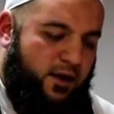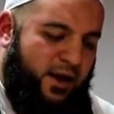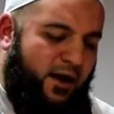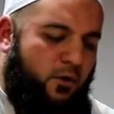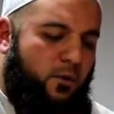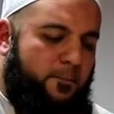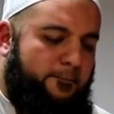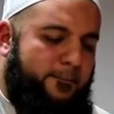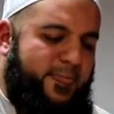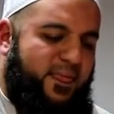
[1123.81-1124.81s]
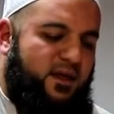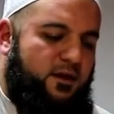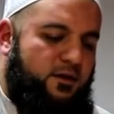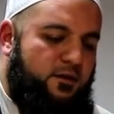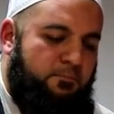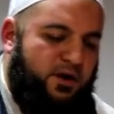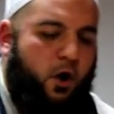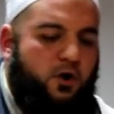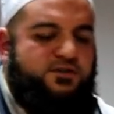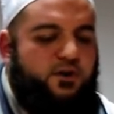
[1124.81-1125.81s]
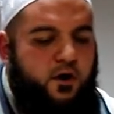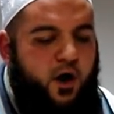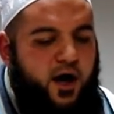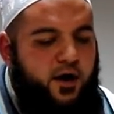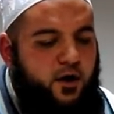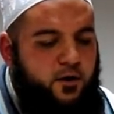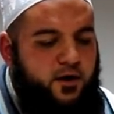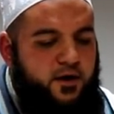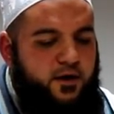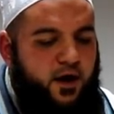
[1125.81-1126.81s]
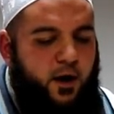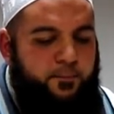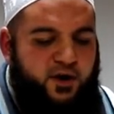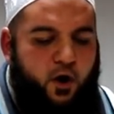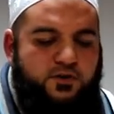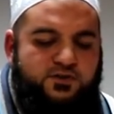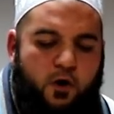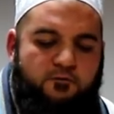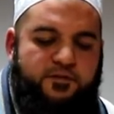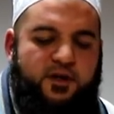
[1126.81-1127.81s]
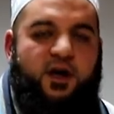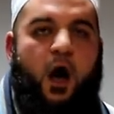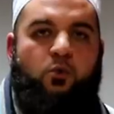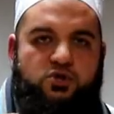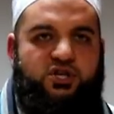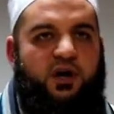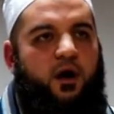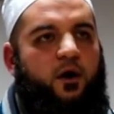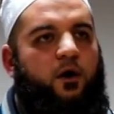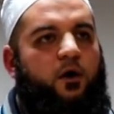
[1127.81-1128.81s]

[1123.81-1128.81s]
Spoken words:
Now, because of the culture,